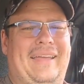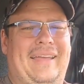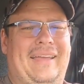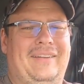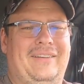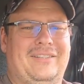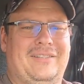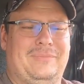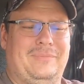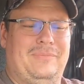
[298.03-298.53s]

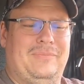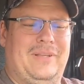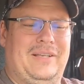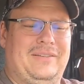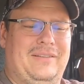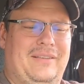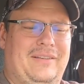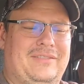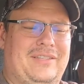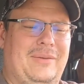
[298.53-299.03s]
And
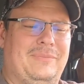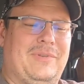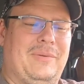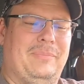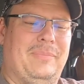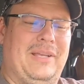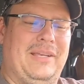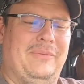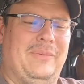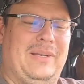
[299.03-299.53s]
there's something
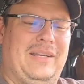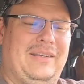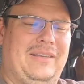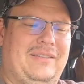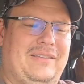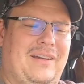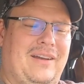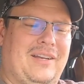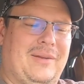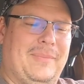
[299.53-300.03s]
big we need
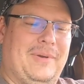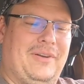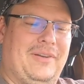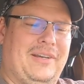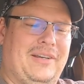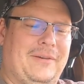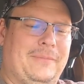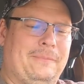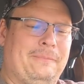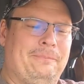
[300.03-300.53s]
to talk about
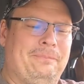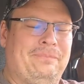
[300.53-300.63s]
here